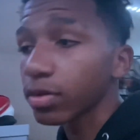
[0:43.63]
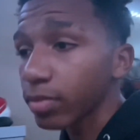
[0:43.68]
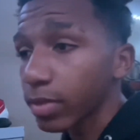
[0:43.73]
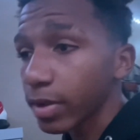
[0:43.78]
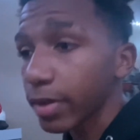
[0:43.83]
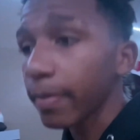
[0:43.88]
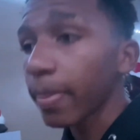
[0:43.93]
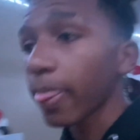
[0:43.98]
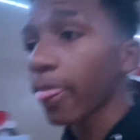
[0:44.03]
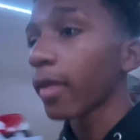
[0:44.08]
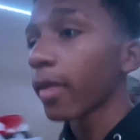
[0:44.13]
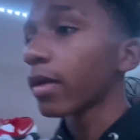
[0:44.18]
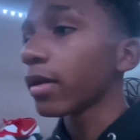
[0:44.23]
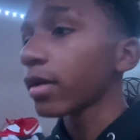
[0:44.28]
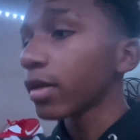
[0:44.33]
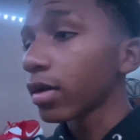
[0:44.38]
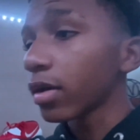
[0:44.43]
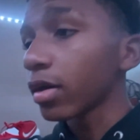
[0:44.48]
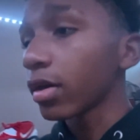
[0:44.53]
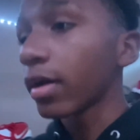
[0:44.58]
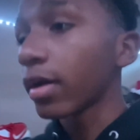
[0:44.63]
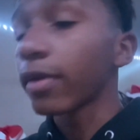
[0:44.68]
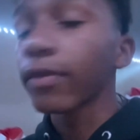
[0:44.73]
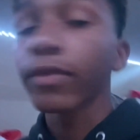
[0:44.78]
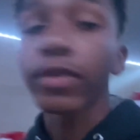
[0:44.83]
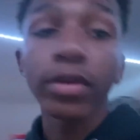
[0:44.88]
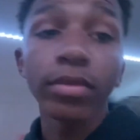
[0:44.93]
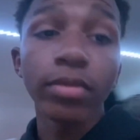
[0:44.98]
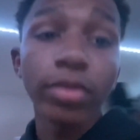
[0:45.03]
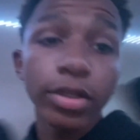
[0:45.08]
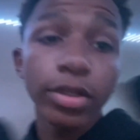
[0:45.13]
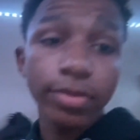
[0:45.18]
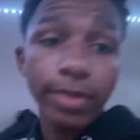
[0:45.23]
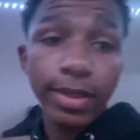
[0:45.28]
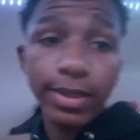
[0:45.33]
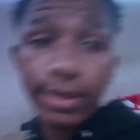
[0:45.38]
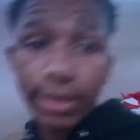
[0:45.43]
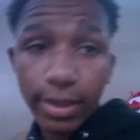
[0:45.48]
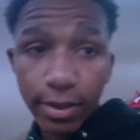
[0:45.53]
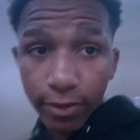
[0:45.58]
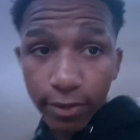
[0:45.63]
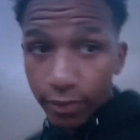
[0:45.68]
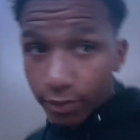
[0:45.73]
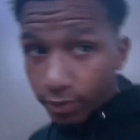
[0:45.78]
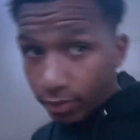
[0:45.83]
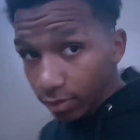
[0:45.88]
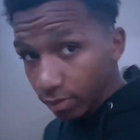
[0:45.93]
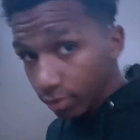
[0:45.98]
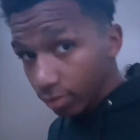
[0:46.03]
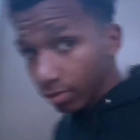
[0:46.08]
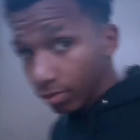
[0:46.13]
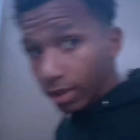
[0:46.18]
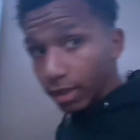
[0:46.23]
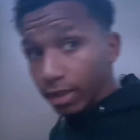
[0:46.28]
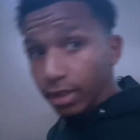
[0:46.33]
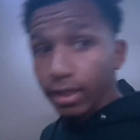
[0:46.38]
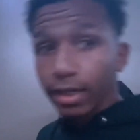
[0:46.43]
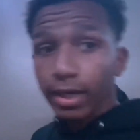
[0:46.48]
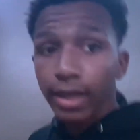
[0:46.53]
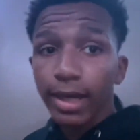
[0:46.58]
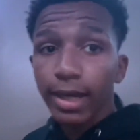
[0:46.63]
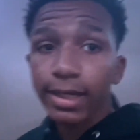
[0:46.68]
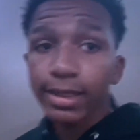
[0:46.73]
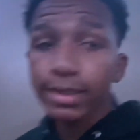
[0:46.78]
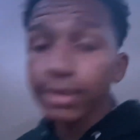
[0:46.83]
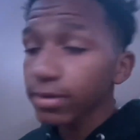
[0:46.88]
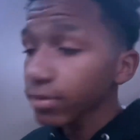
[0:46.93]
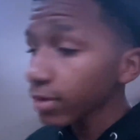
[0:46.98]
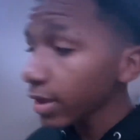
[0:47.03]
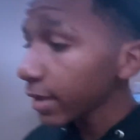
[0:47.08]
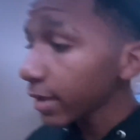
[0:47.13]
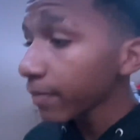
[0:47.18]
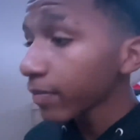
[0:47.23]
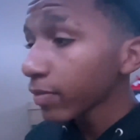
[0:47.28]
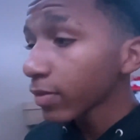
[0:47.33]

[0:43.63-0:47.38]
But I'm finna brush my teeth, about to get that hygiene right.